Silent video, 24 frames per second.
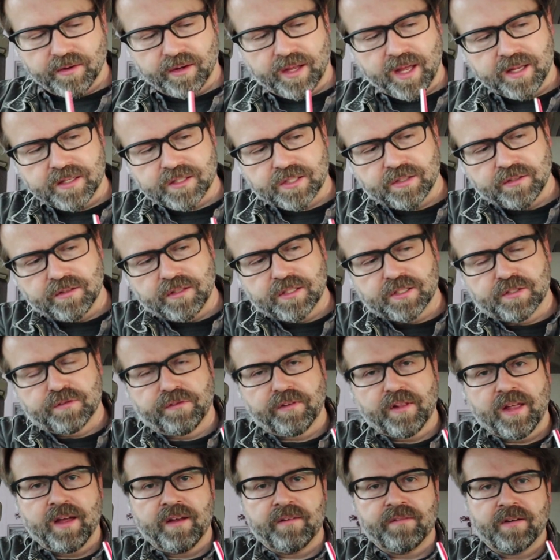Okay, so this
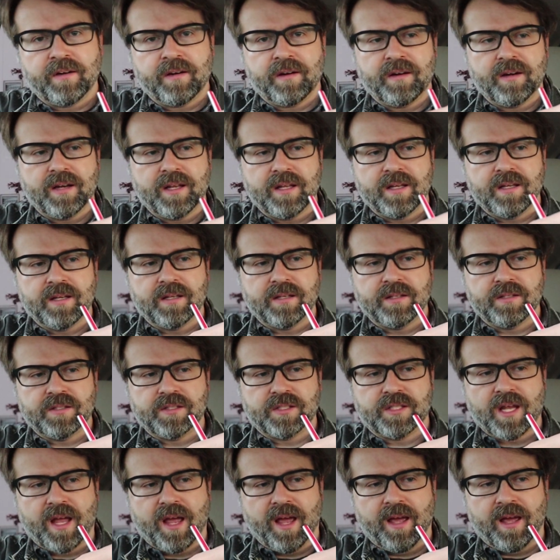flavor
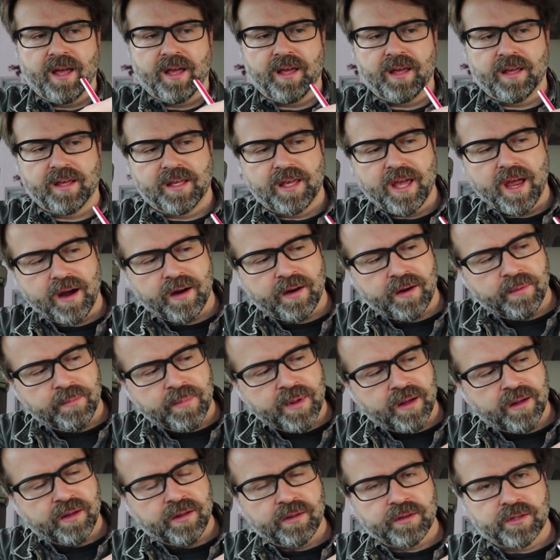is a
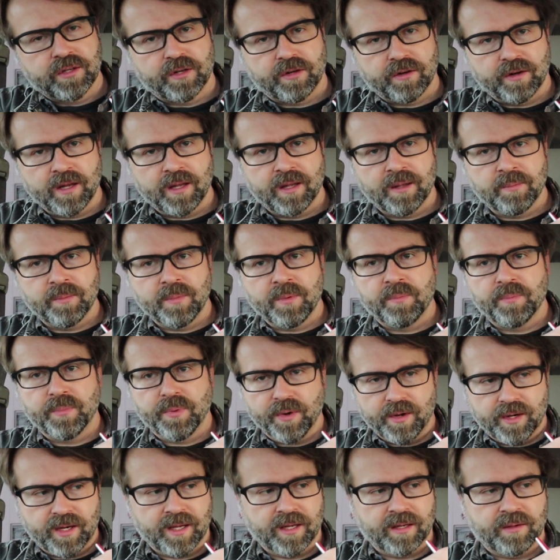caramel cream
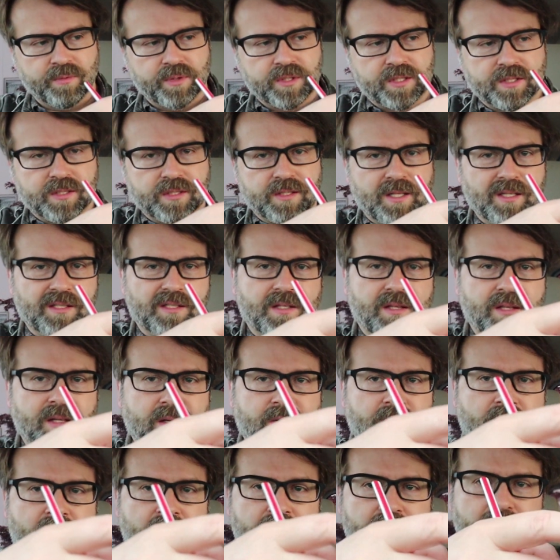pudding, which is this
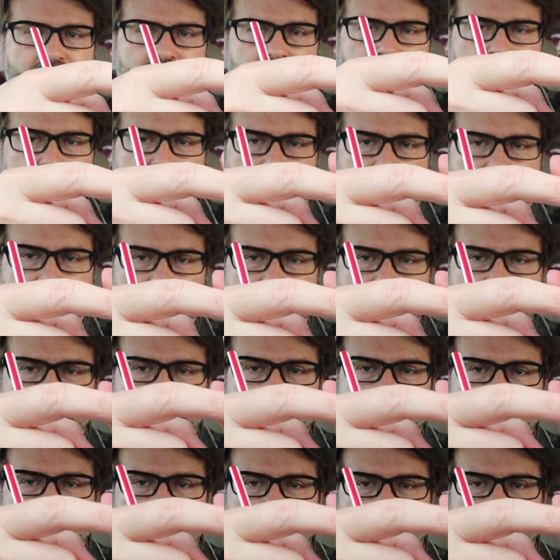thing right here.
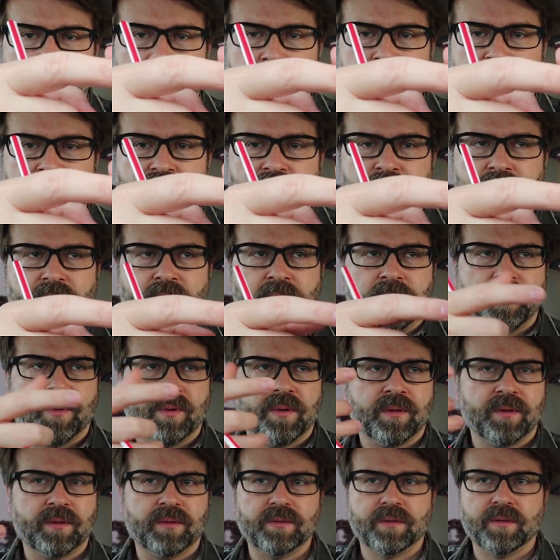Some
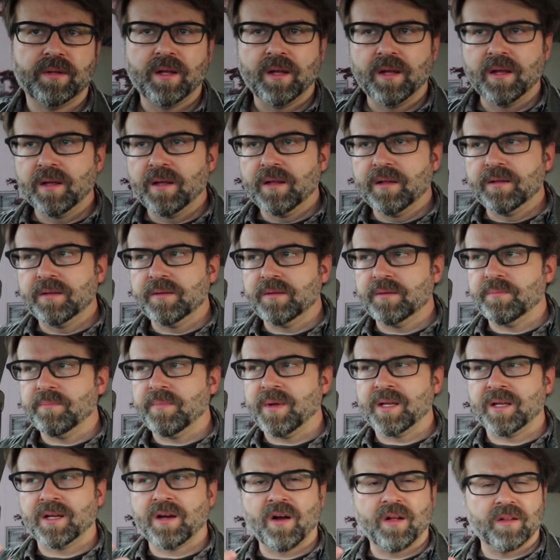people
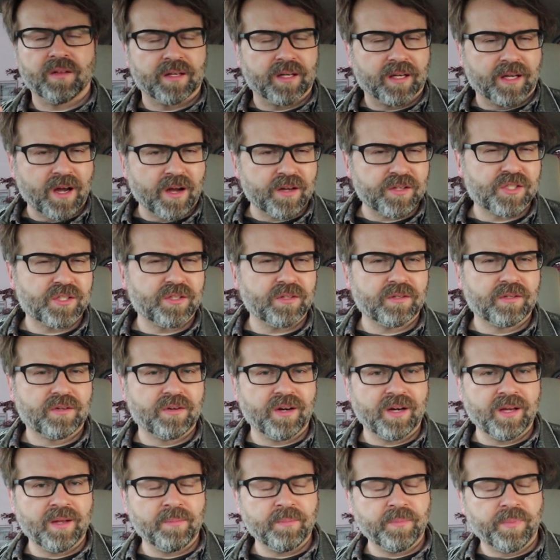may call it a custard
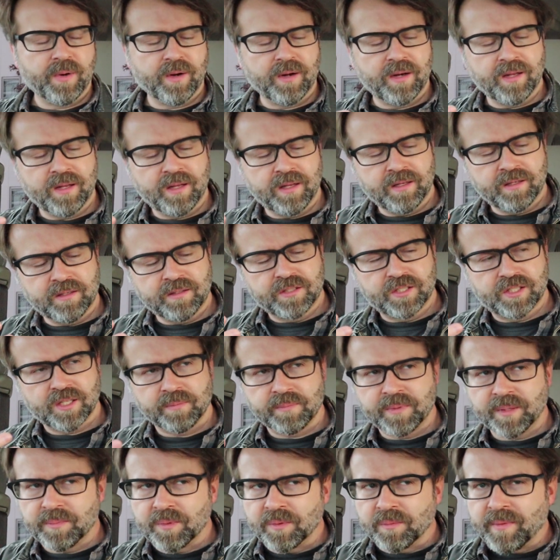cream pudding. Some
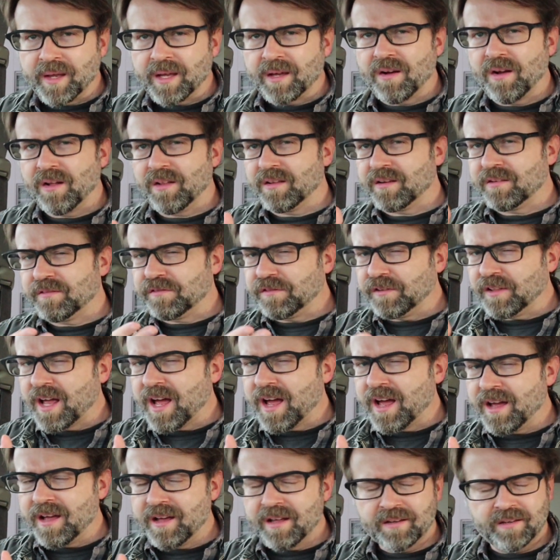people may call it a
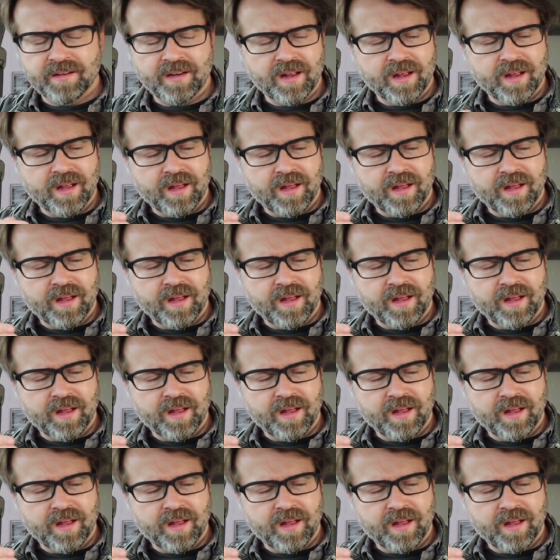flan.